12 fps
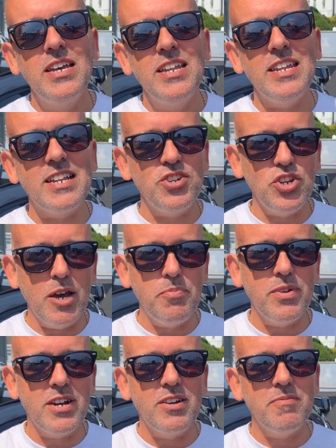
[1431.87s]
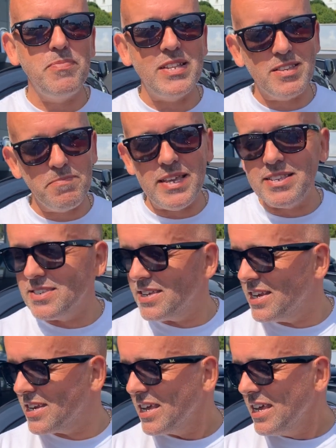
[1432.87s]
little shop with our bits and pieces
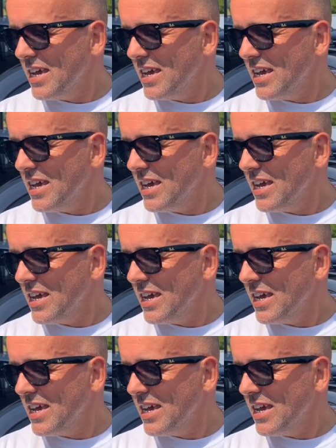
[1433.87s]
in it.